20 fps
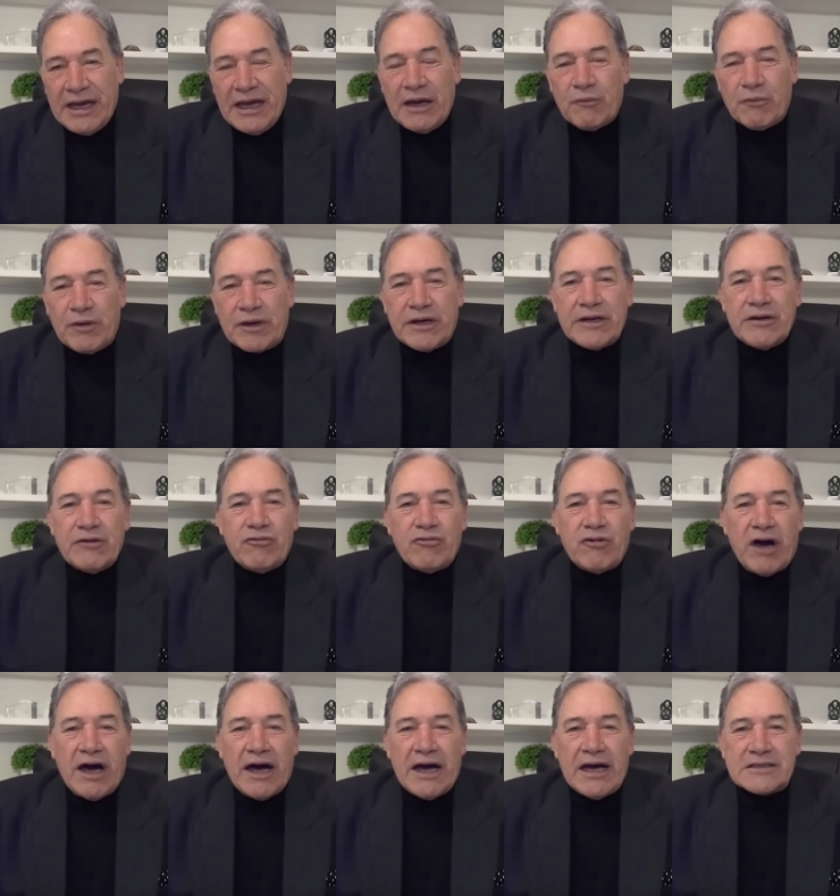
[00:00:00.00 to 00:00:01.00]
Yeah. We're going to
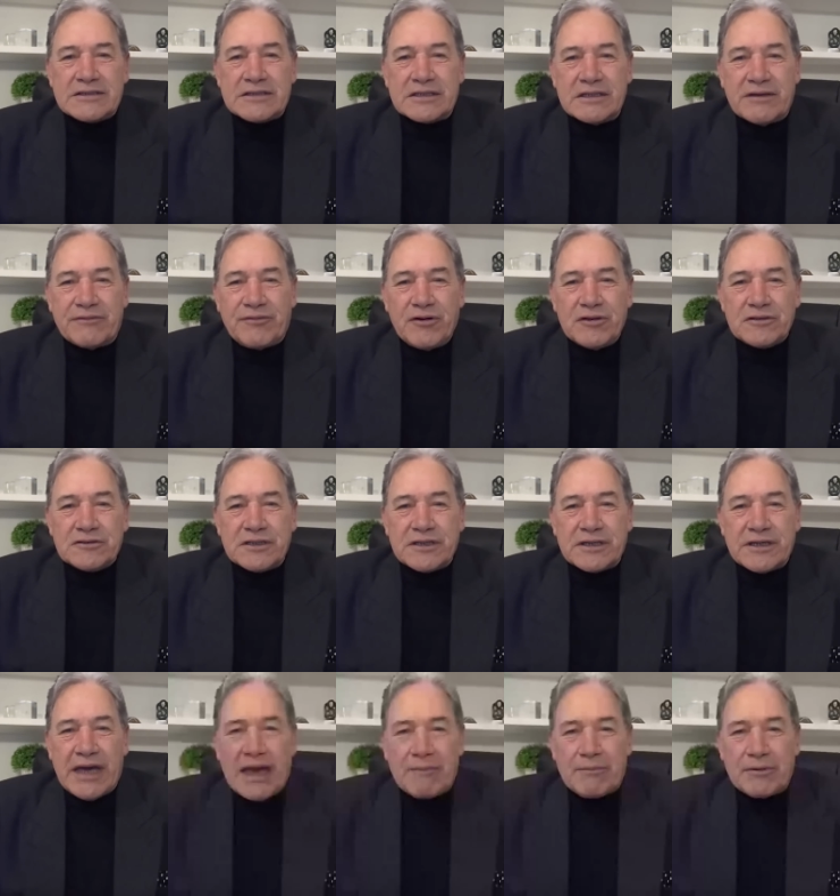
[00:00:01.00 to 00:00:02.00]
rise. And the first
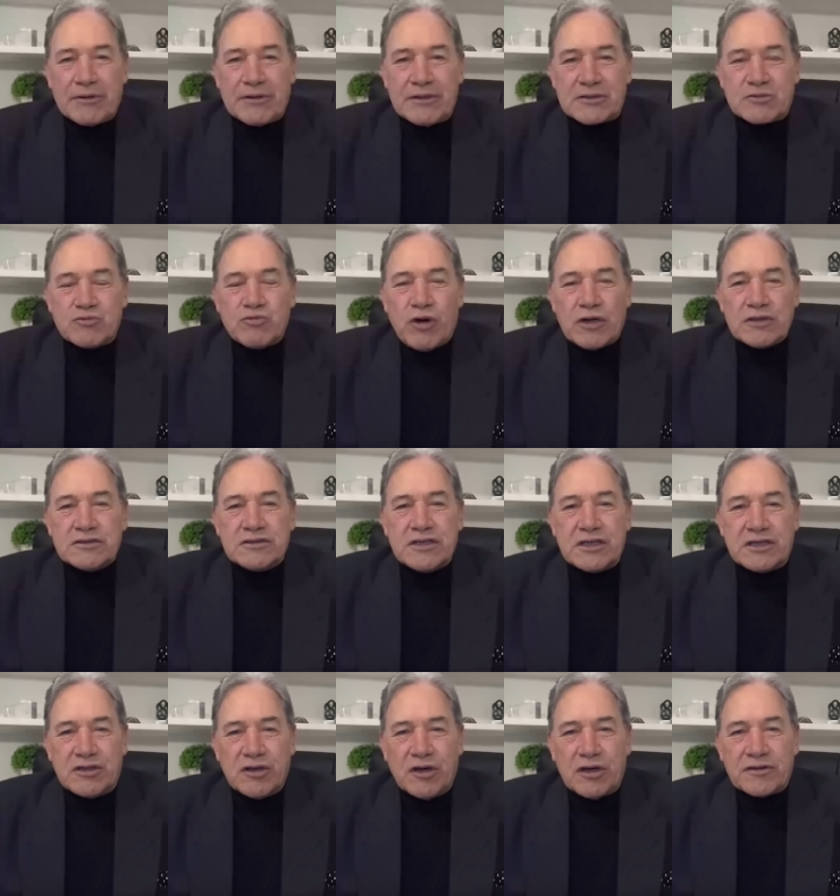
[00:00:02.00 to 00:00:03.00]
thing that happened is what's
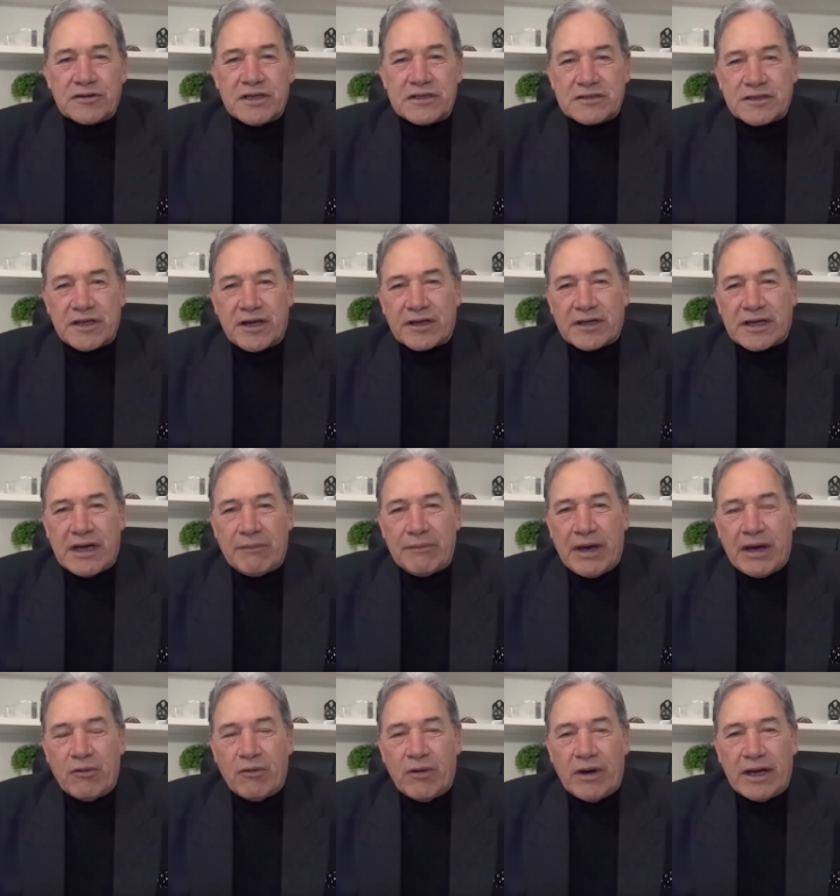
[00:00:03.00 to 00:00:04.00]
the dirt that's going to come
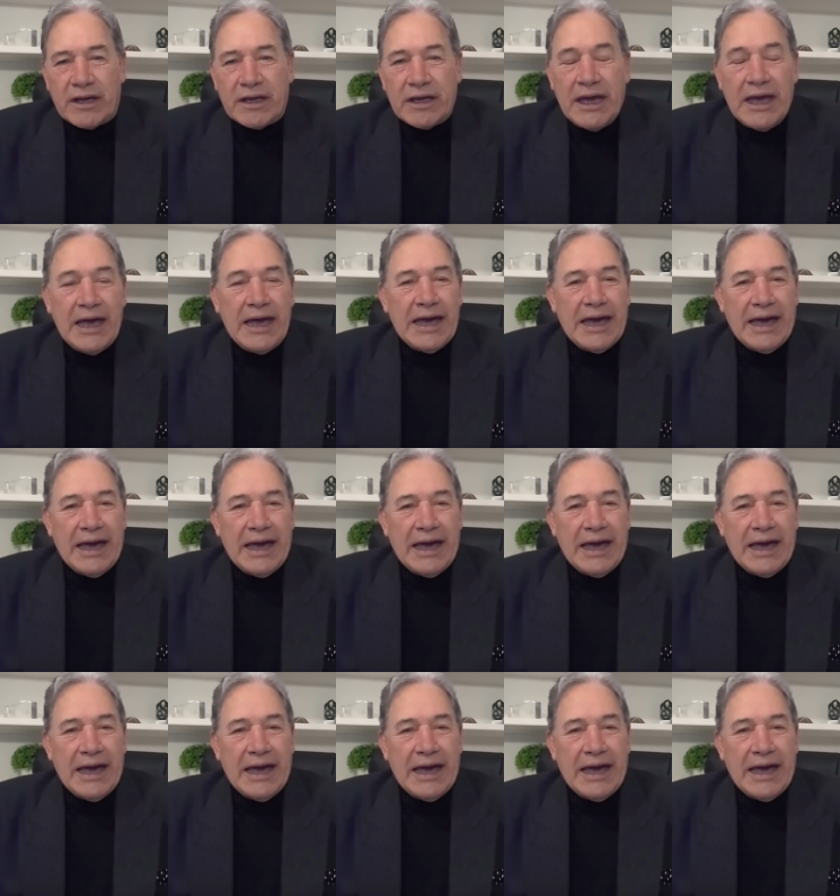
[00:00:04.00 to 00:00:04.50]
our way?